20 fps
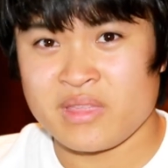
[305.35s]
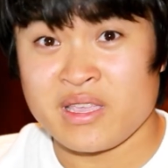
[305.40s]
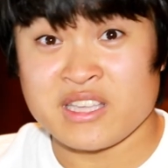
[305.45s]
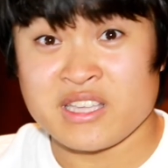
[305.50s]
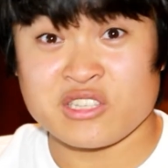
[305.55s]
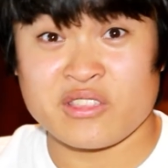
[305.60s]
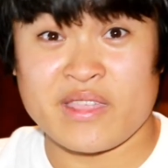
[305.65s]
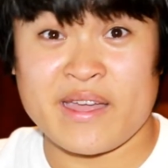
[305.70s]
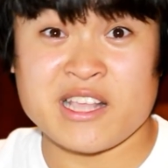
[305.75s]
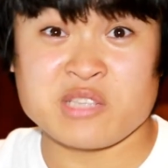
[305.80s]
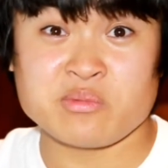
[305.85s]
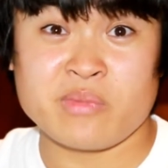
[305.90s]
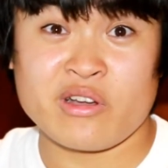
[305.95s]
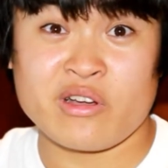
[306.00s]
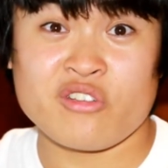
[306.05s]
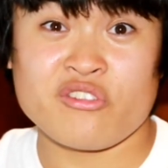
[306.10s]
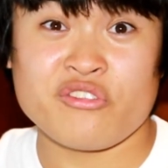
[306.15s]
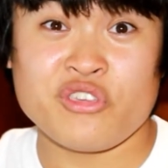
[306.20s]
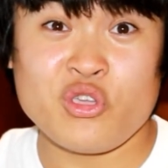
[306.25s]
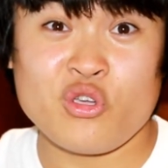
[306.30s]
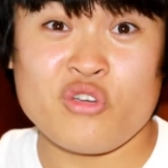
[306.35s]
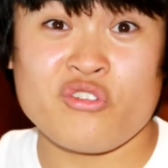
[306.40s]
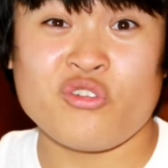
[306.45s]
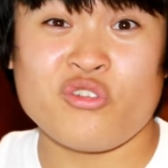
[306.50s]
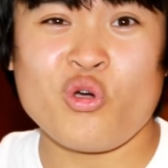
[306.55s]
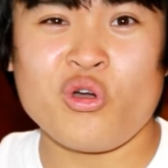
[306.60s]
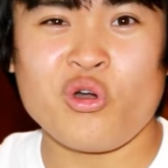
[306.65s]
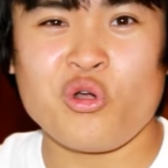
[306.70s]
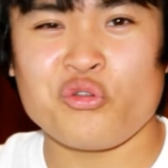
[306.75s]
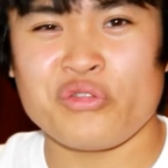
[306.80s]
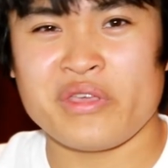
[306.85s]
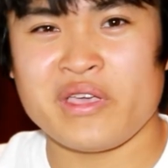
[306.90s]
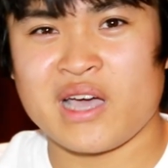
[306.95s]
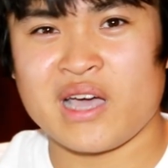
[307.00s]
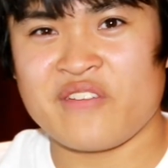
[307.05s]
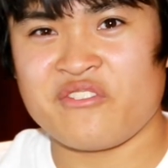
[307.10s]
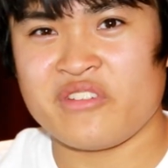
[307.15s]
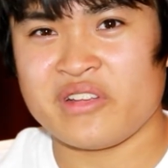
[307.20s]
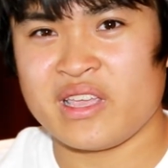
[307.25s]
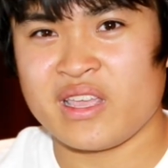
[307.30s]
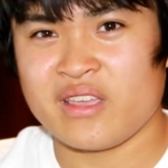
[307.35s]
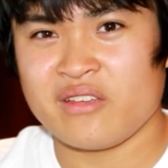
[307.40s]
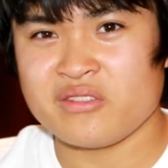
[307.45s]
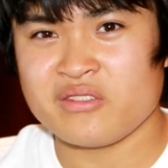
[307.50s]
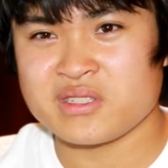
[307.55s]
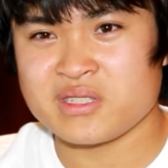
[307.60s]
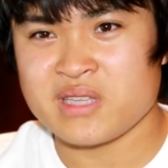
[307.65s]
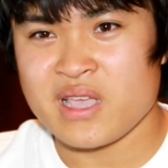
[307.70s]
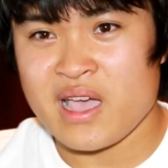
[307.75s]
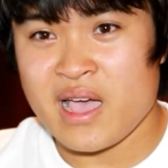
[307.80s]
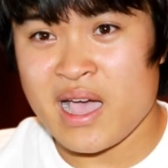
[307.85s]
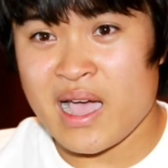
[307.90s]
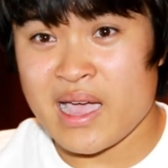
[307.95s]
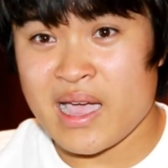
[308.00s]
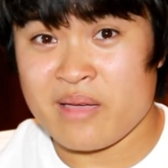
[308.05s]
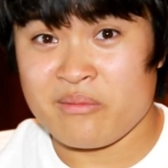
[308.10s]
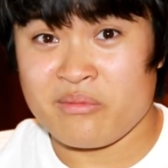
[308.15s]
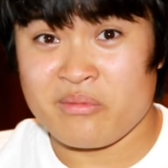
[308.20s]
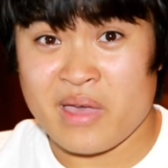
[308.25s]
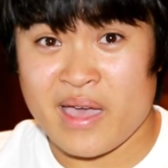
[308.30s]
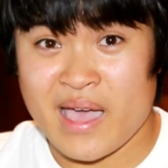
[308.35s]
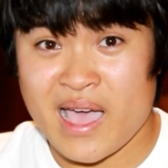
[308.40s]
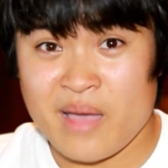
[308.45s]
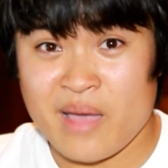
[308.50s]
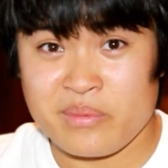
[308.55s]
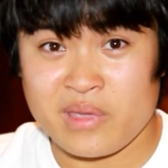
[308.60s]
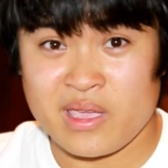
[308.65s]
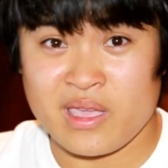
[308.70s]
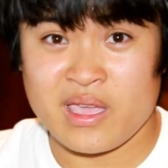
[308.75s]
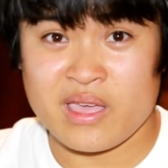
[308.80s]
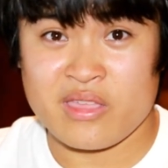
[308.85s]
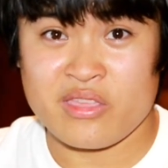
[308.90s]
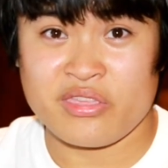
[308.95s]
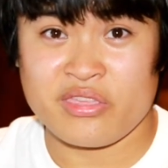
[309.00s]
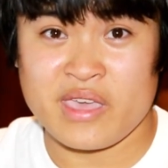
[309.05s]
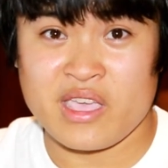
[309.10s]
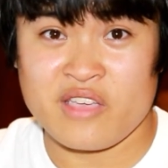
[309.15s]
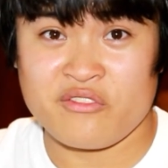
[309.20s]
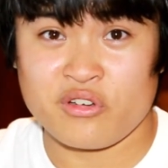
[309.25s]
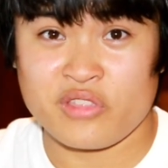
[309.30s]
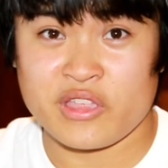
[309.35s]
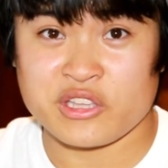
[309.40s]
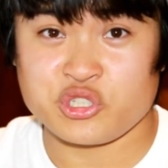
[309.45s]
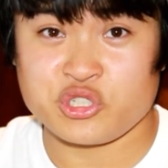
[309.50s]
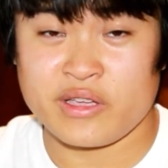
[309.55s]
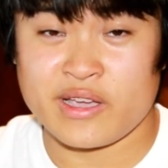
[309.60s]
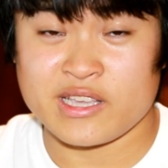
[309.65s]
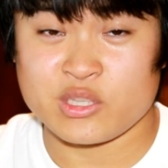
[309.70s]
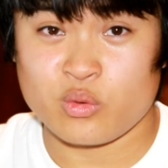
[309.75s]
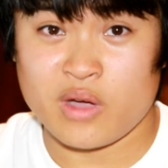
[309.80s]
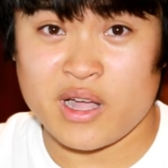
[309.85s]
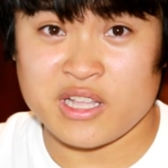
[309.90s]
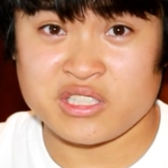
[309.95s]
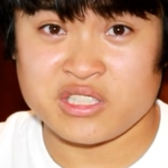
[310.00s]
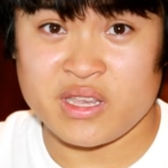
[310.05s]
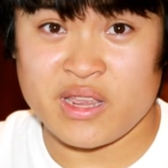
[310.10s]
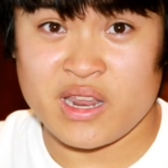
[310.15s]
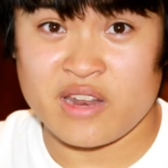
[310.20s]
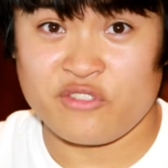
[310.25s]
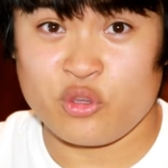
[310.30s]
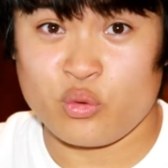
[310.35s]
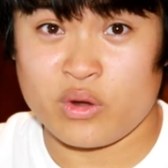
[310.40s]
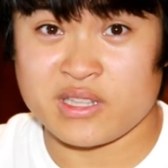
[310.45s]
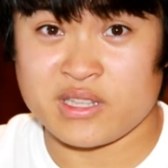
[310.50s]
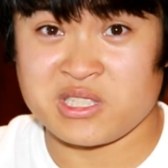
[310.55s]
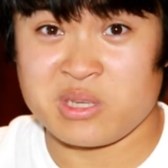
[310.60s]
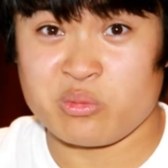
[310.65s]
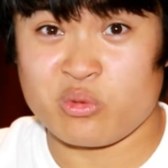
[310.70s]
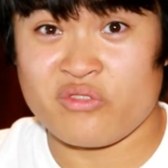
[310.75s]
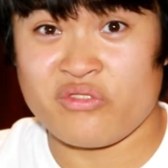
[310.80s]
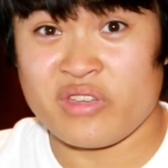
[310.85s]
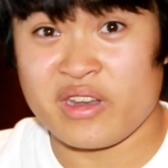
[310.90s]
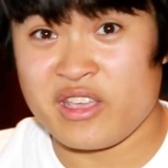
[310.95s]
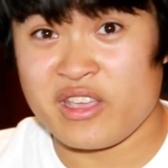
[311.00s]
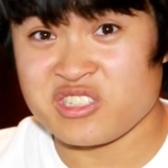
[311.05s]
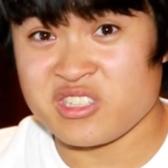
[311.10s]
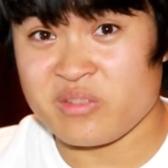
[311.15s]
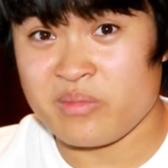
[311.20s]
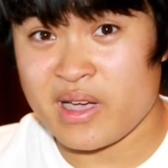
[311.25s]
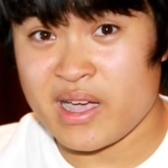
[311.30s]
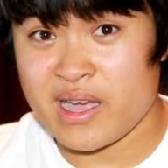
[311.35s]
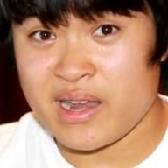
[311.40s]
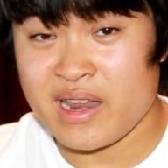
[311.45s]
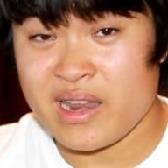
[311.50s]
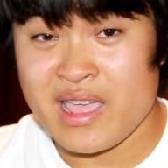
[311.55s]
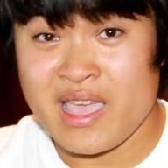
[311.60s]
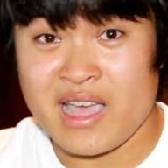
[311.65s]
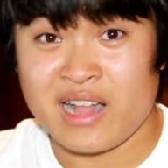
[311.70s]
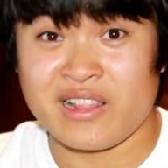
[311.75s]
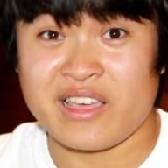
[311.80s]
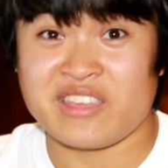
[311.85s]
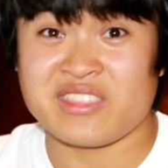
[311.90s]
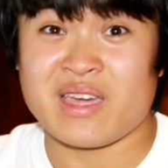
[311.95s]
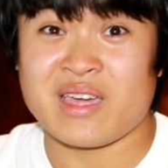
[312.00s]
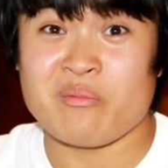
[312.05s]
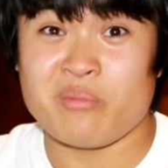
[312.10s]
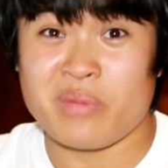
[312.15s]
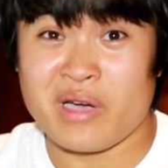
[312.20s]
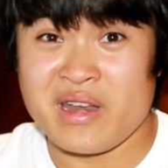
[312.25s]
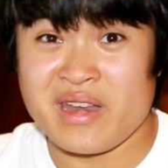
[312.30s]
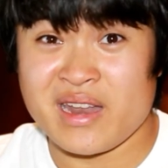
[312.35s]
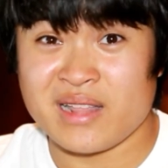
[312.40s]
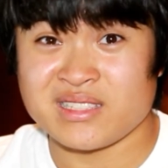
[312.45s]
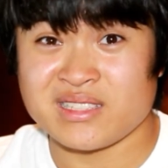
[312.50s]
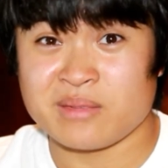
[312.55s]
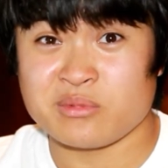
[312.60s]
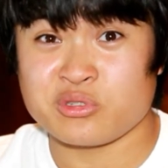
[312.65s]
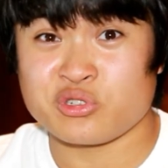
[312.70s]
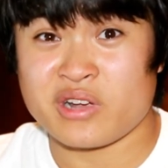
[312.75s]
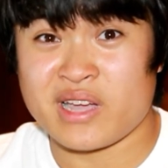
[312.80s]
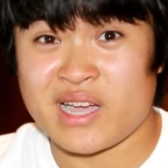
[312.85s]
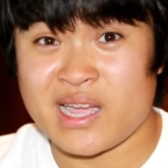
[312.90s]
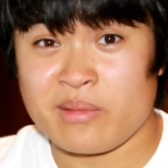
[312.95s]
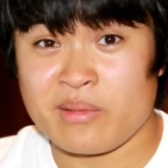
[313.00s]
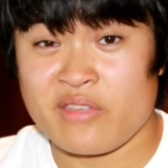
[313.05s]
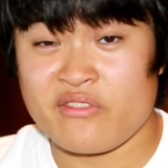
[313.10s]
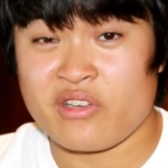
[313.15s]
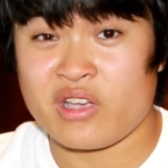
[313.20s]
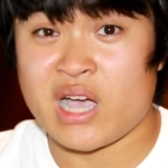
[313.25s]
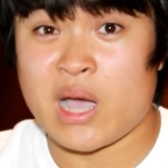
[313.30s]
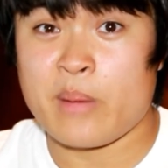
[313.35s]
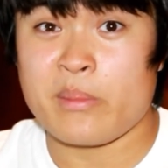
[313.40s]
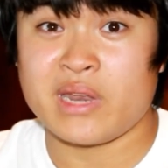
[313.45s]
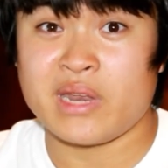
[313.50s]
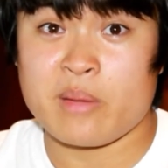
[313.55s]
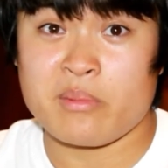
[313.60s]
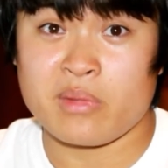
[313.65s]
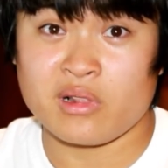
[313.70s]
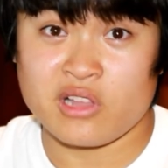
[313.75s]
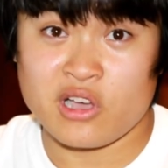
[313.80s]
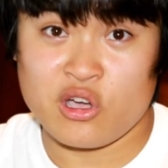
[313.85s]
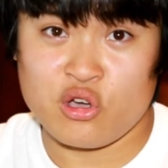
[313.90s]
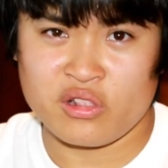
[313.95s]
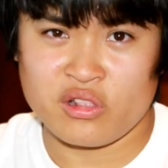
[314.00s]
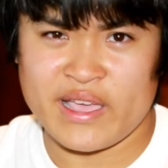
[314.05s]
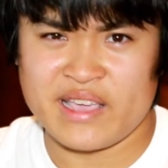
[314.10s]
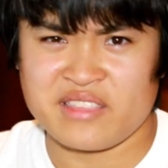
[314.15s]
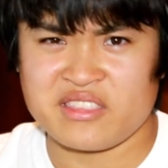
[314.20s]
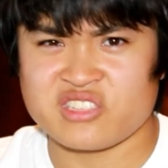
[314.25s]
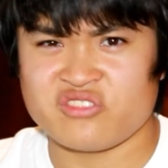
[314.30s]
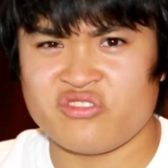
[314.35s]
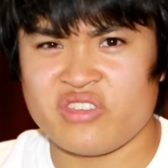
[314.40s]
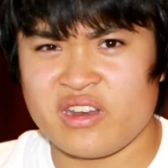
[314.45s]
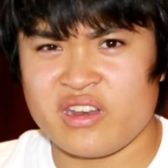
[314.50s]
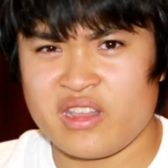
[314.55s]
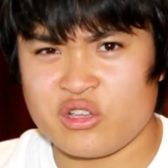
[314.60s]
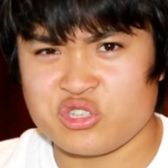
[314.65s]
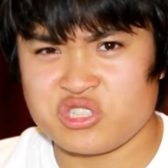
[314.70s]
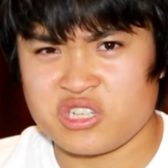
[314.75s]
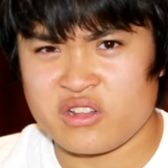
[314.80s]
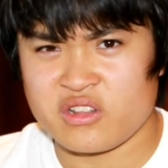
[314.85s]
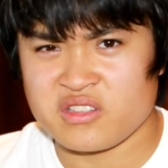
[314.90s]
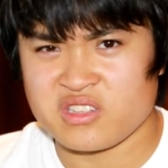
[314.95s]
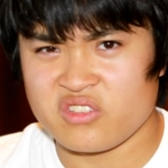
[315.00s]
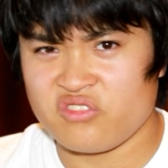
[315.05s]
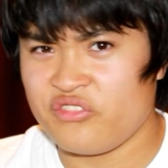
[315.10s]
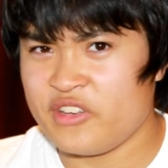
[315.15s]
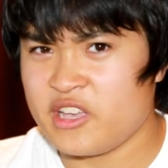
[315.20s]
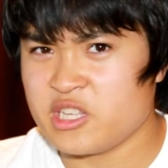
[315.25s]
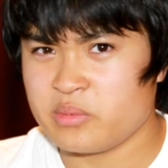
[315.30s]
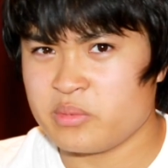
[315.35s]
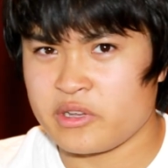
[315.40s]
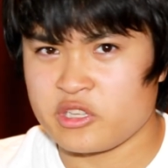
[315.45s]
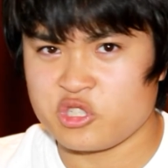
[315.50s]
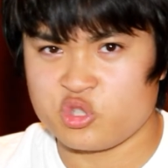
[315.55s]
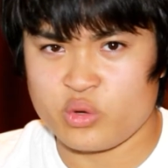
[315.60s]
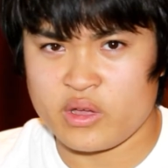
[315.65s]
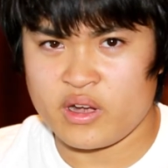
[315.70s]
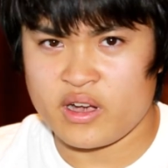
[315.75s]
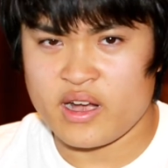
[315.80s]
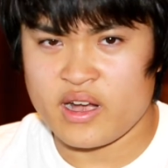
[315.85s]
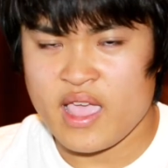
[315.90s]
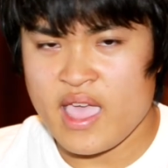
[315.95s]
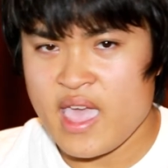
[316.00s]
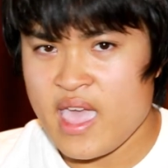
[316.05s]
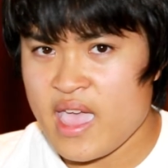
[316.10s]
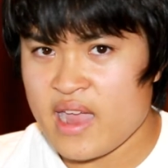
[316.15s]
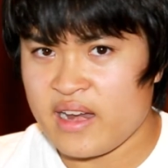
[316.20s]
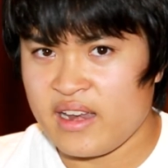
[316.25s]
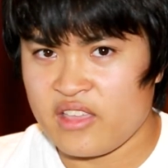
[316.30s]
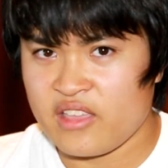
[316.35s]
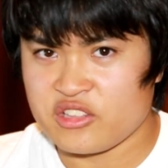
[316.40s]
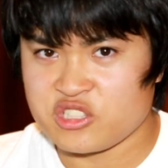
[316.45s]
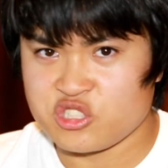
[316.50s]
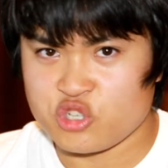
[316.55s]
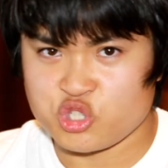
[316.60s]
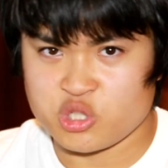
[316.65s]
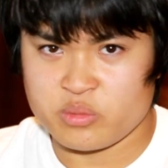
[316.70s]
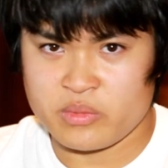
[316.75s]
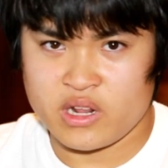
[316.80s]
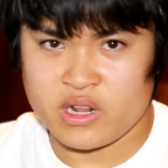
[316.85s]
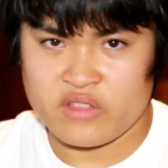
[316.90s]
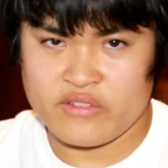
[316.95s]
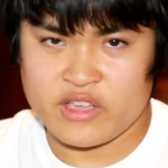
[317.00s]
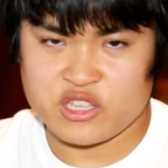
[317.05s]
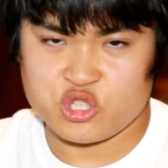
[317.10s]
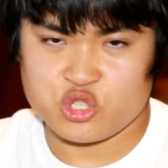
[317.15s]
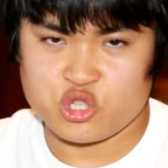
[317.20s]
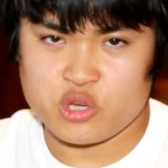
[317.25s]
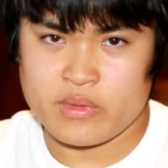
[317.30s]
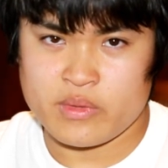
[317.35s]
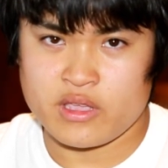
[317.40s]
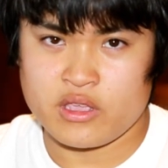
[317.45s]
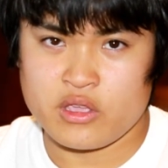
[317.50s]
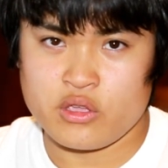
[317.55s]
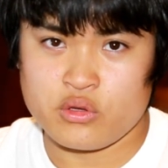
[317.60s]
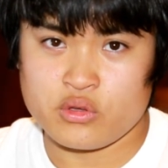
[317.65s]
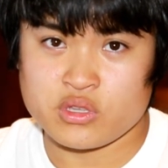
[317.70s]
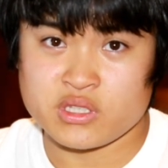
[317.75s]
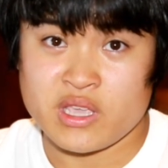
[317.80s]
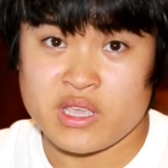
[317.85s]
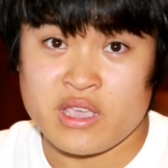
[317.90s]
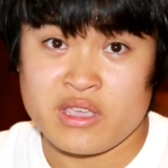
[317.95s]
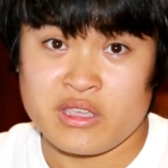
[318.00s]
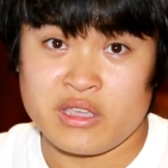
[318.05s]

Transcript: So that is my review for Only God Forgives. I'm happy and thankful that you guys watched it, and if you want to see more videos of mine, click that button and subscribe, leave a comment down below, like this video, share this on Facebook and Twitter, any of the social media devices you may use.